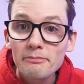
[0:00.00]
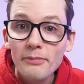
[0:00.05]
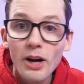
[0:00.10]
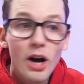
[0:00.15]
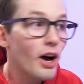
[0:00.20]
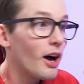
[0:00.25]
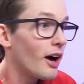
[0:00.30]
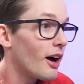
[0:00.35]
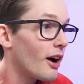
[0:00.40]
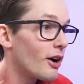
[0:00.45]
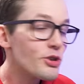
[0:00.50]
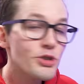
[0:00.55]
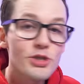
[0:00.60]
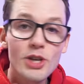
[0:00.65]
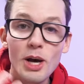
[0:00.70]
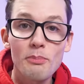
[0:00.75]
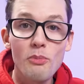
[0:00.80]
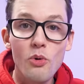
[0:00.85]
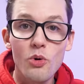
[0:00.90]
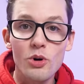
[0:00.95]
Are
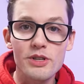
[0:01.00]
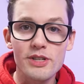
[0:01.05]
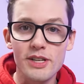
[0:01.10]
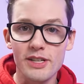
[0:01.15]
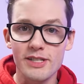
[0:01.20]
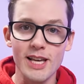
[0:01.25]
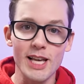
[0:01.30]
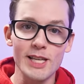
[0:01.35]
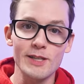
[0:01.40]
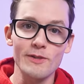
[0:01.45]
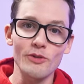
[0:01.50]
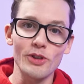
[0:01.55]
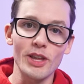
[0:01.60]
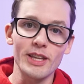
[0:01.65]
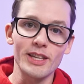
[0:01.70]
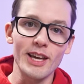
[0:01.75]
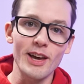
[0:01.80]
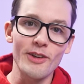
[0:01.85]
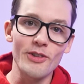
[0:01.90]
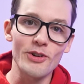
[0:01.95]
some more successful
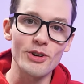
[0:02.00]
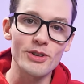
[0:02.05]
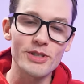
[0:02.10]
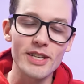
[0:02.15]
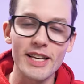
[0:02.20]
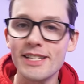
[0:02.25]
than the others?